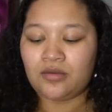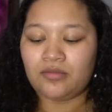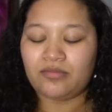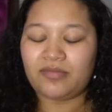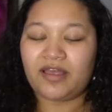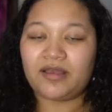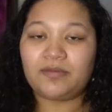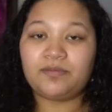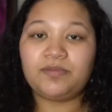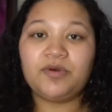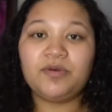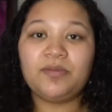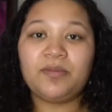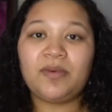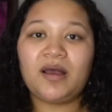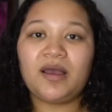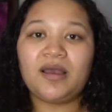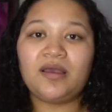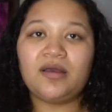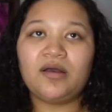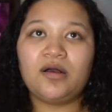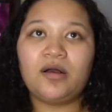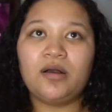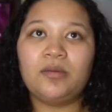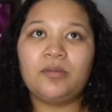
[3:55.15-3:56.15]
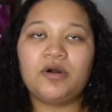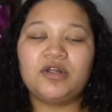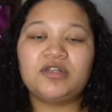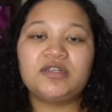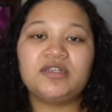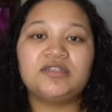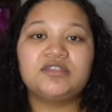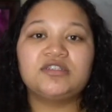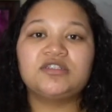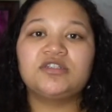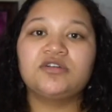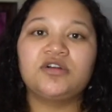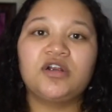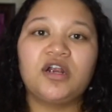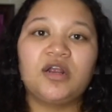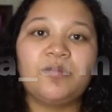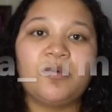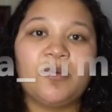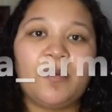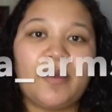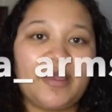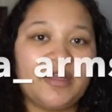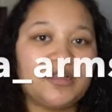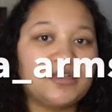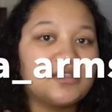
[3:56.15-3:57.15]
Like, put my, on Instagram,
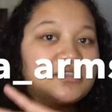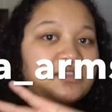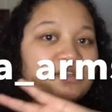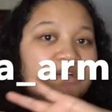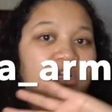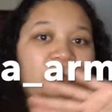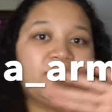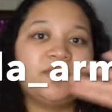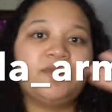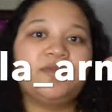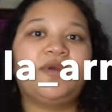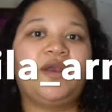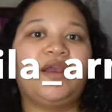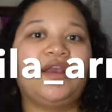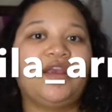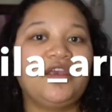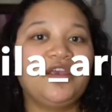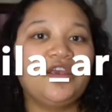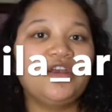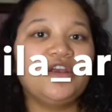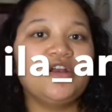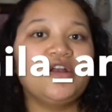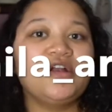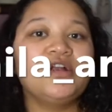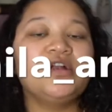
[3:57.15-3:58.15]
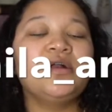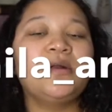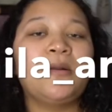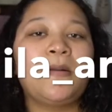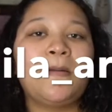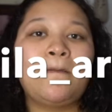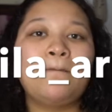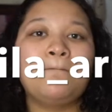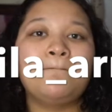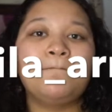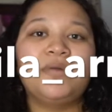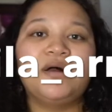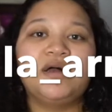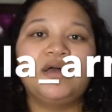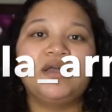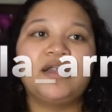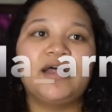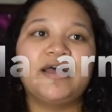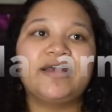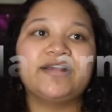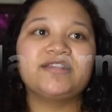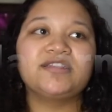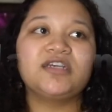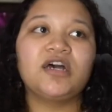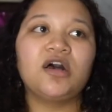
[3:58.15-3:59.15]
on my Instagram right here. But,
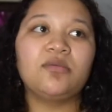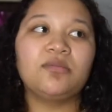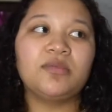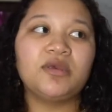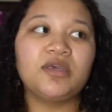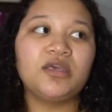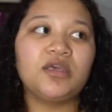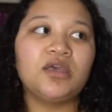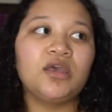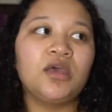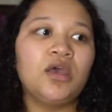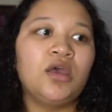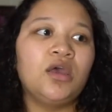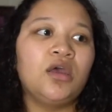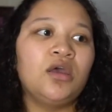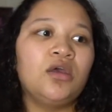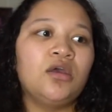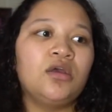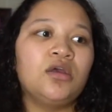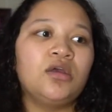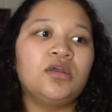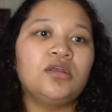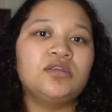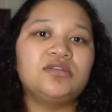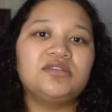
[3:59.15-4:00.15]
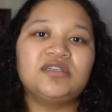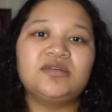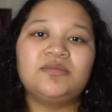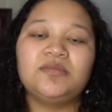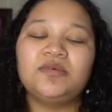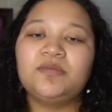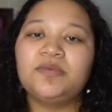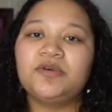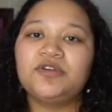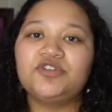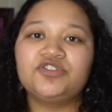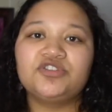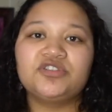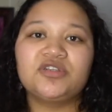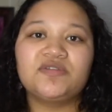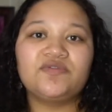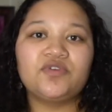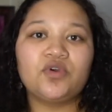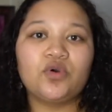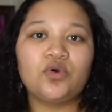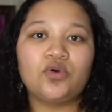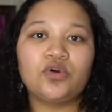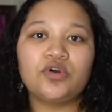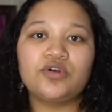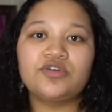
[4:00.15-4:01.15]
like, tell me, send me pictures of
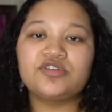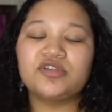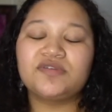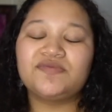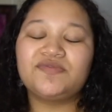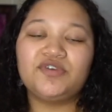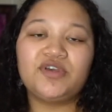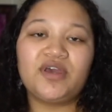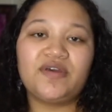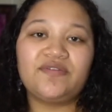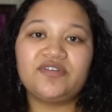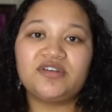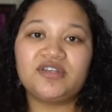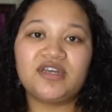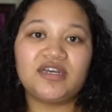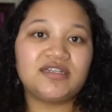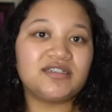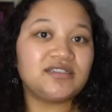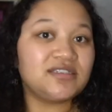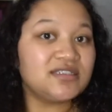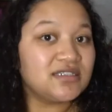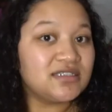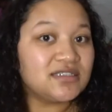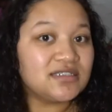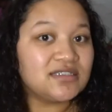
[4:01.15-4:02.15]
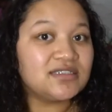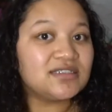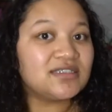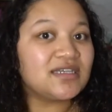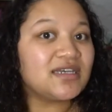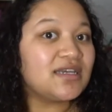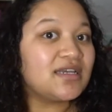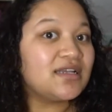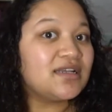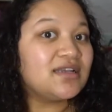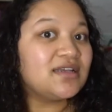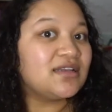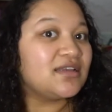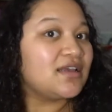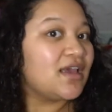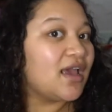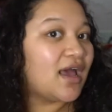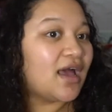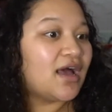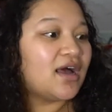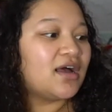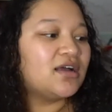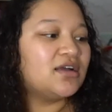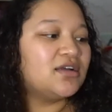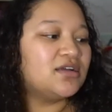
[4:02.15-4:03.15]
yours if you have any ideas. And,
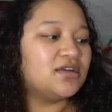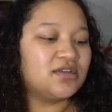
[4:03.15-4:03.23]
yeah.